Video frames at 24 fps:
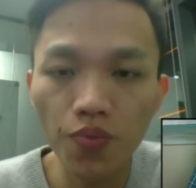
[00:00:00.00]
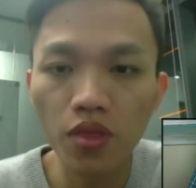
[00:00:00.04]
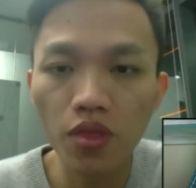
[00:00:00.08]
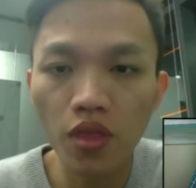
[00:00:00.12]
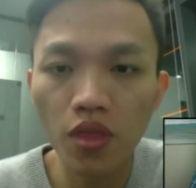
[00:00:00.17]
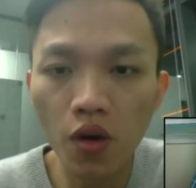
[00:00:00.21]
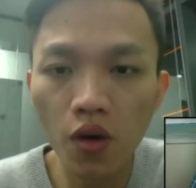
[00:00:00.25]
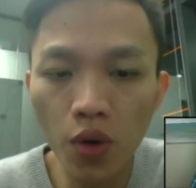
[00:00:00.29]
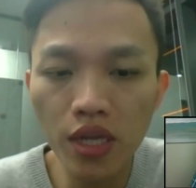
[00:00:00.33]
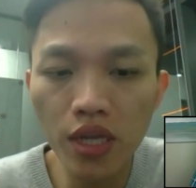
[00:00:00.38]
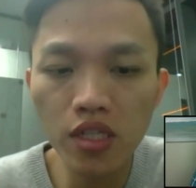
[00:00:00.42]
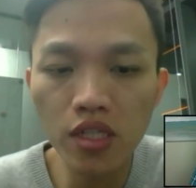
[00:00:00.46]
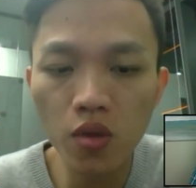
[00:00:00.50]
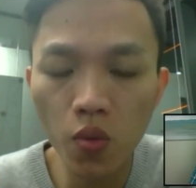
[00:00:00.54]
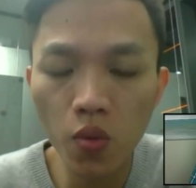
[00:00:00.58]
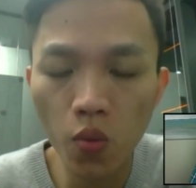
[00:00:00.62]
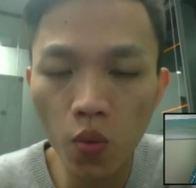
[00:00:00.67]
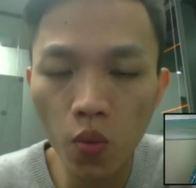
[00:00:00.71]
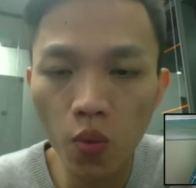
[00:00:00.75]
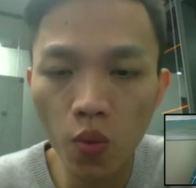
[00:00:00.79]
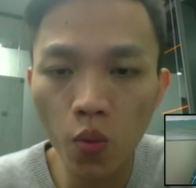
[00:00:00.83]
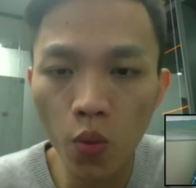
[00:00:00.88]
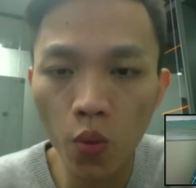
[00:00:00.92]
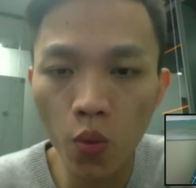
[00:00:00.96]
The
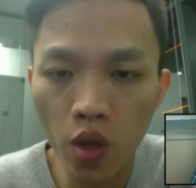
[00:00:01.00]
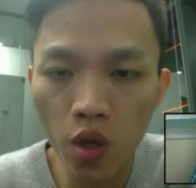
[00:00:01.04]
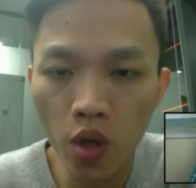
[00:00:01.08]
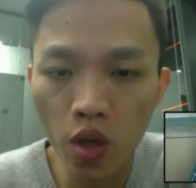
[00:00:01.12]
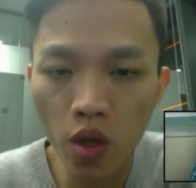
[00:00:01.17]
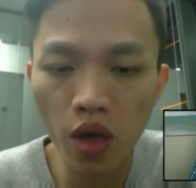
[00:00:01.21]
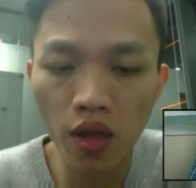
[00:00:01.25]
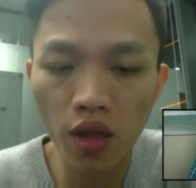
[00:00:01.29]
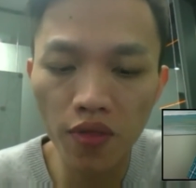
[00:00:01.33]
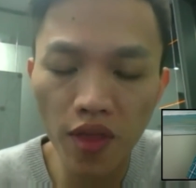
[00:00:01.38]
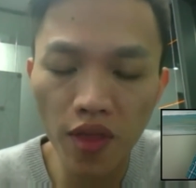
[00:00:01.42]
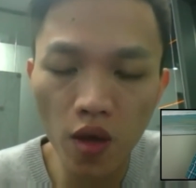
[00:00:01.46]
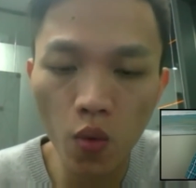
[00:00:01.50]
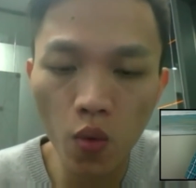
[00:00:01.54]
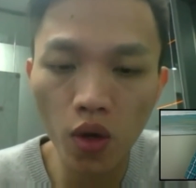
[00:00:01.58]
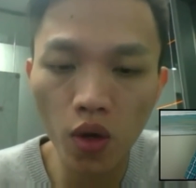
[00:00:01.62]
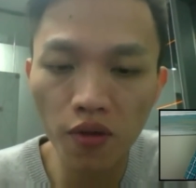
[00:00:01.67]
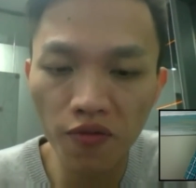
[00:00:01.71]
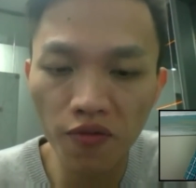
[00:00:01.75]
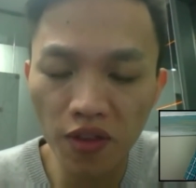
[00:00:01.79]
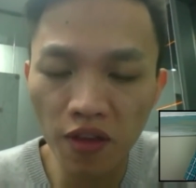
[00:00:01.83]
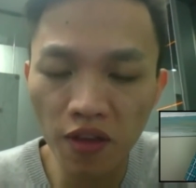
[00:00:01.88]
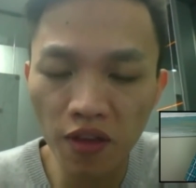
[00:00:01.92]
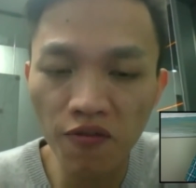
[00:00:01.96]
reason they want
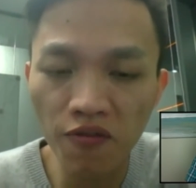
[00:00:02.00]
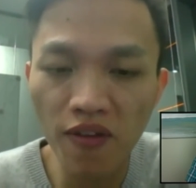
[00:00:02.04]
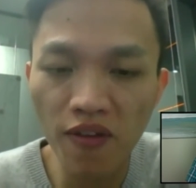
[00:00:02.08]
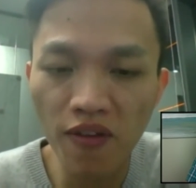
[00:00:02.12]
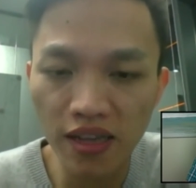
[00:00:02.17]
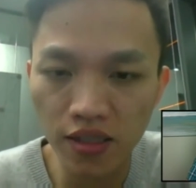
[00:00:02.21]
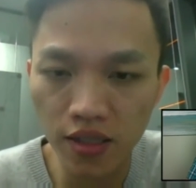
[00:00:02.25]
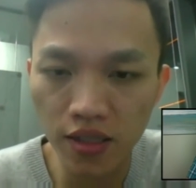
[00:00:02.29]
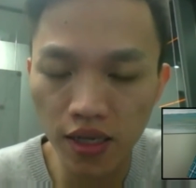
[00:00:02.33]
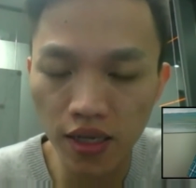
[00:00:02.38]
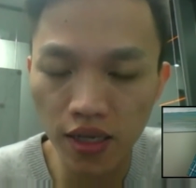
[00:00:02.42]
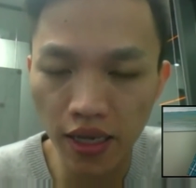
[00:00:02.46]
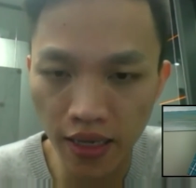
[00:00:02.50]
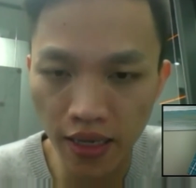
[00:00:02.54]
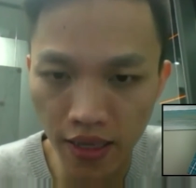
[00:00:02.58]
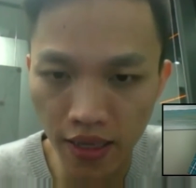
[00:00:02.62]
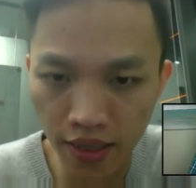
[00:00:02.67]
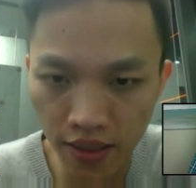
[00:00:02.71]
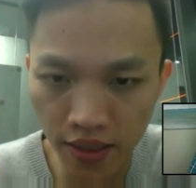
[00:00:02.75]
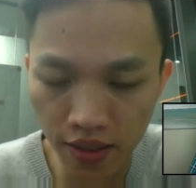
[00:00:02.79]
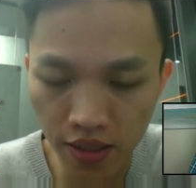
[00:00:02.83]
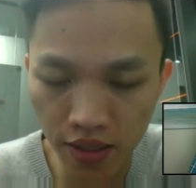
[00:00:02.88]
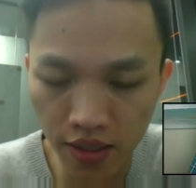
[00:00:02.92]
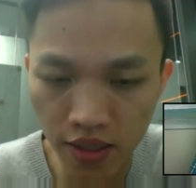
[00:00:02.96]
to invest
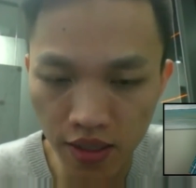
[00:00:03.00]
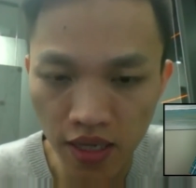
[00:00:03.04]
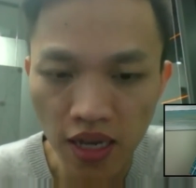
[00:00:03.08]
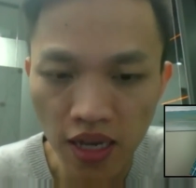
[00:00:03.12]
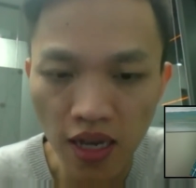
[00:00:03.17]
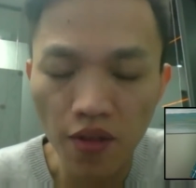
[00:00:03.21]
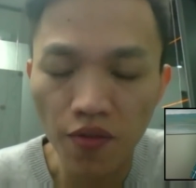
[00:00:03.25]
is